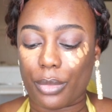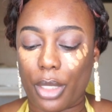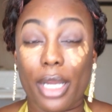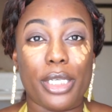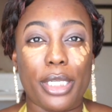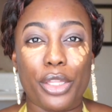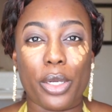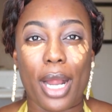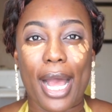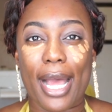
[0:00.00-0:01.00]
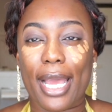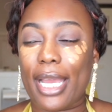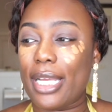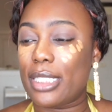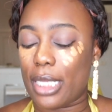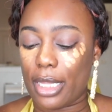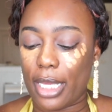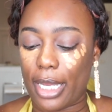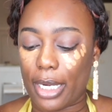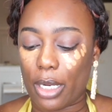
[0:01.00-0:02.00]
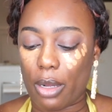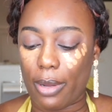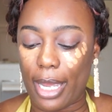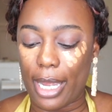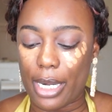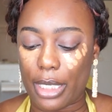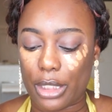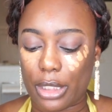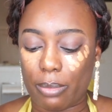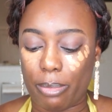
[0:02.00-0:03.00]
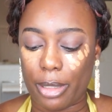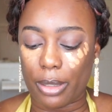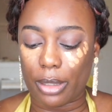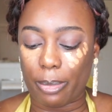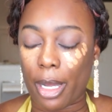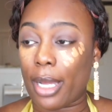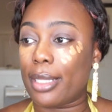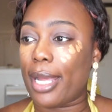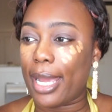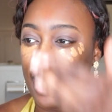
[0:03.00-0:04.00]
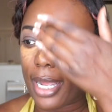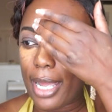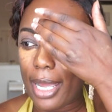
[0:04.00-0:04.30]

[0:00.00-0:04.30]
underneath your eyes, then go ahead and just build upon that